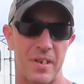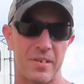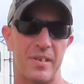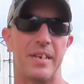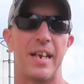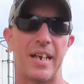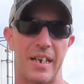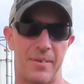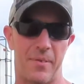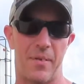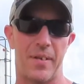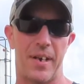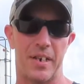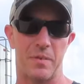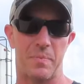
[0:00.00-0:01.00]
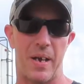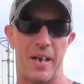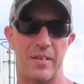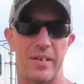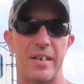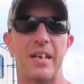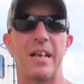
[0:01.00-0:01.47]
to negative on the next
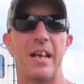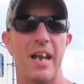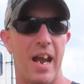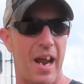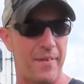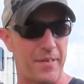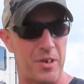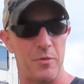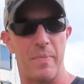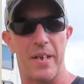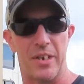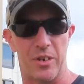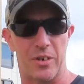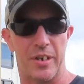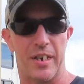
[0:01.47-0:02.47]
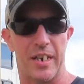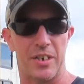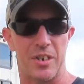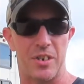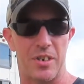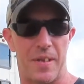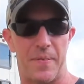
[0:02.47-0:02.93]
battery, and then you make your
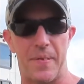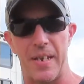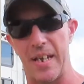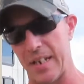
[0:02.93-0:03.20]
connections at the